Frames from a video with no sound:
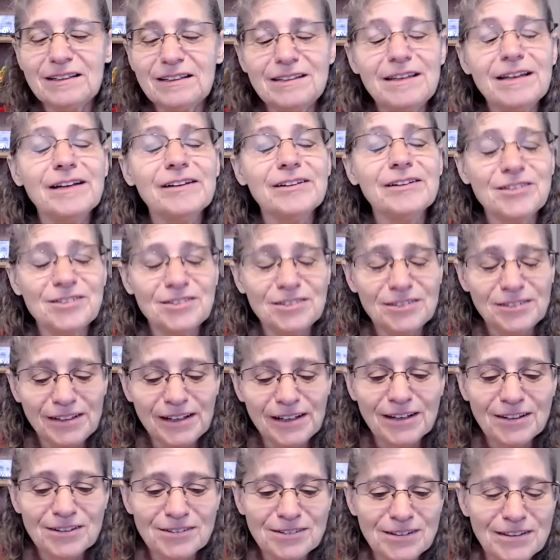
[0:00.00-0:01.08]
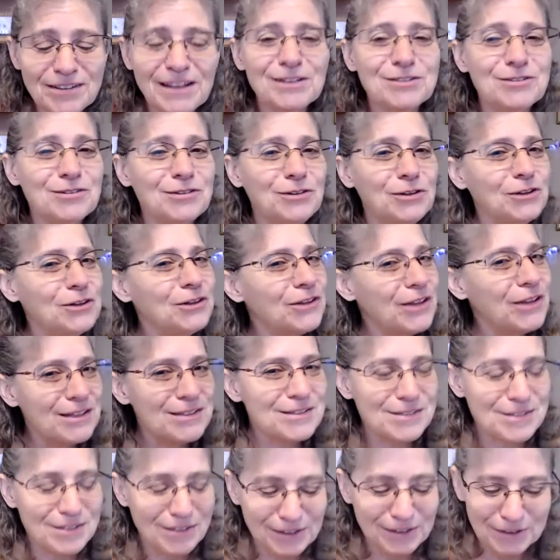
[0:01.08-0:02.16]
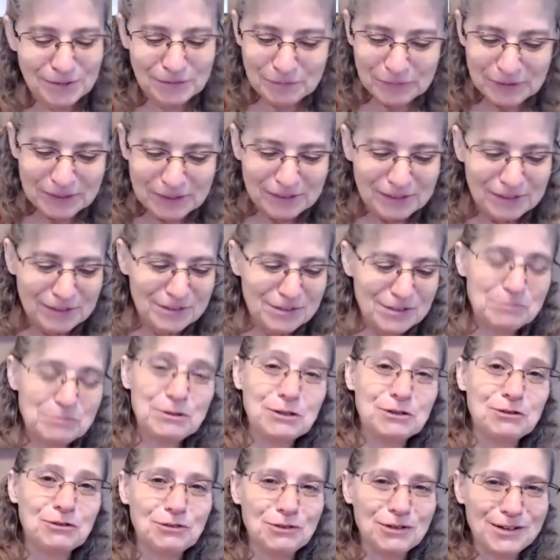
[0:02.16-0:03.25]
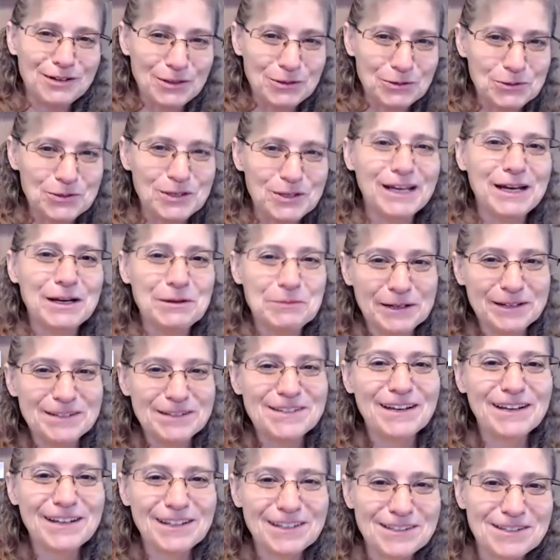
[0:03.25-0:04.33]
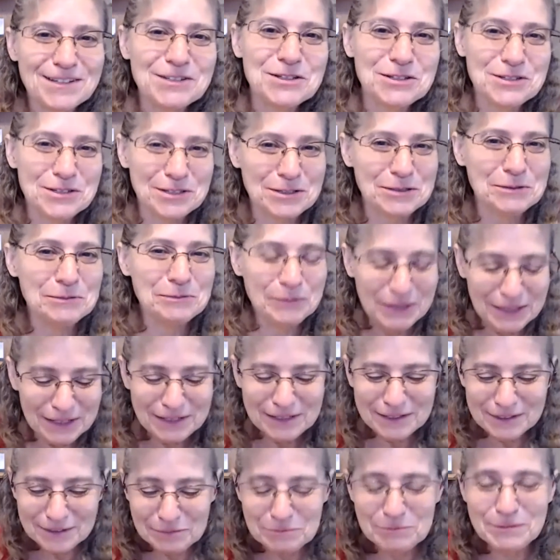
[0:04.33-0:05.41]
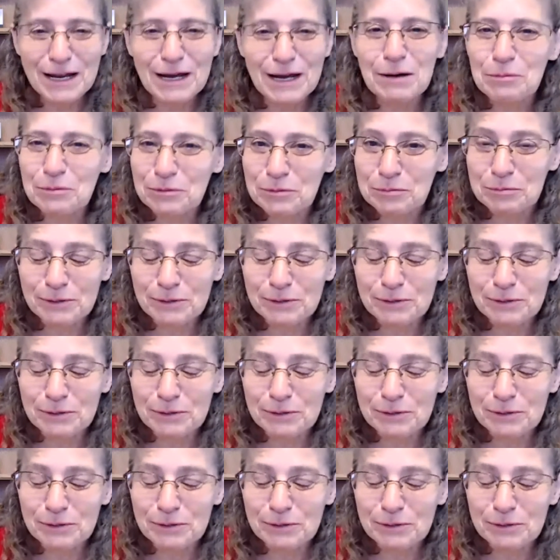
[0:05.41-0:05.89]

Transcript: Yes, yes, and that's a subject for another day because that gets into some depth.